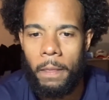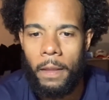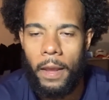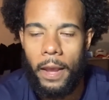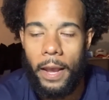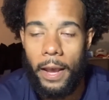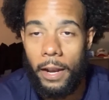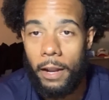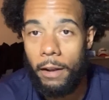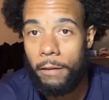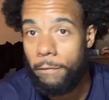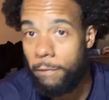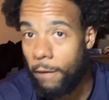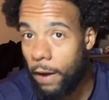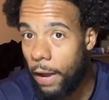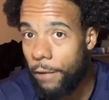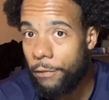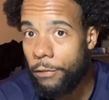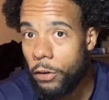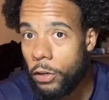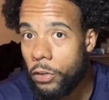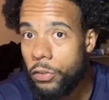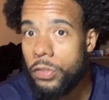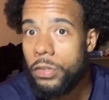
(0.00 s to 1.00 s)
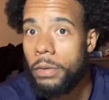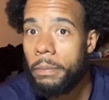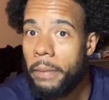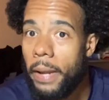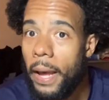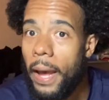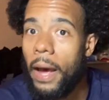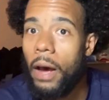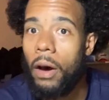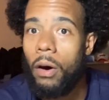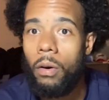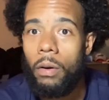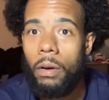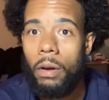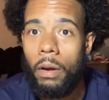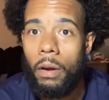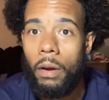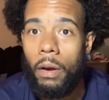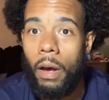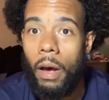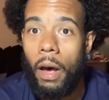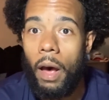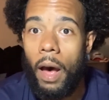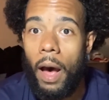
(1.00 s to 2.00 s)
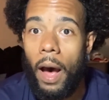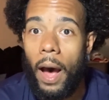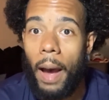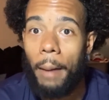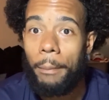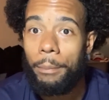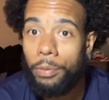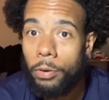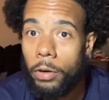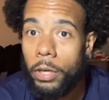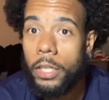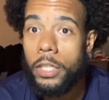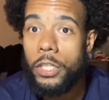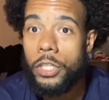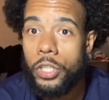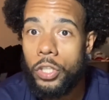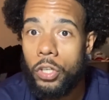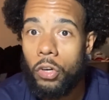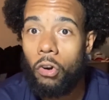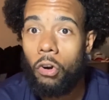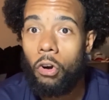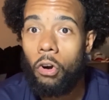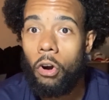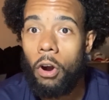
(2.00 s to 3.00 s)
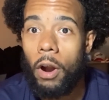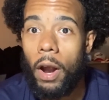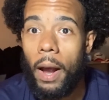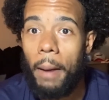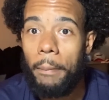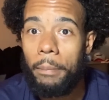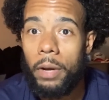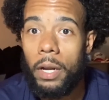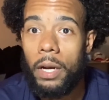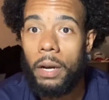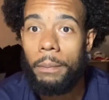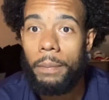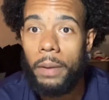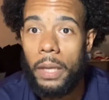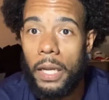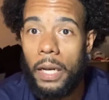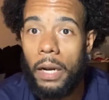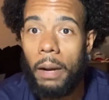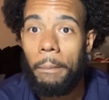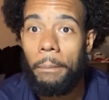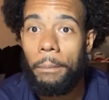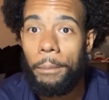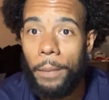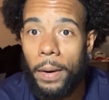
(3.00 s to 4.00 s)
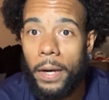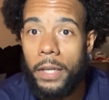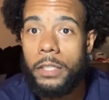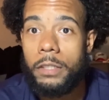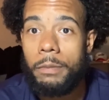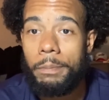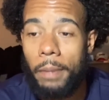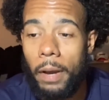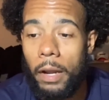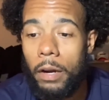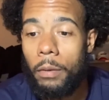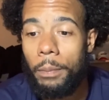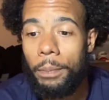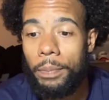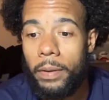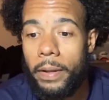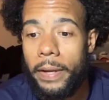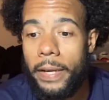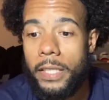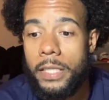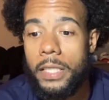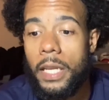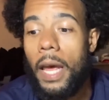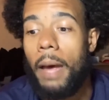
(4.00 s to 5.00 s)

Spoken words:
And in 5 years from now, I'm pretty sure I'm going to be in a much better place,